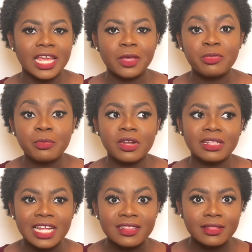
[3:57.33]
like people
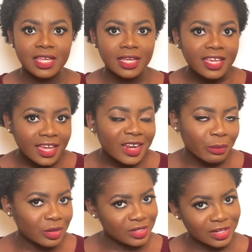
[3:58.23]
that are thinking
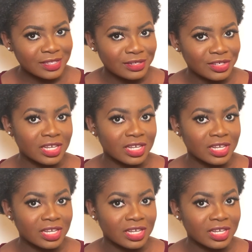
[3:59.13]
about starting a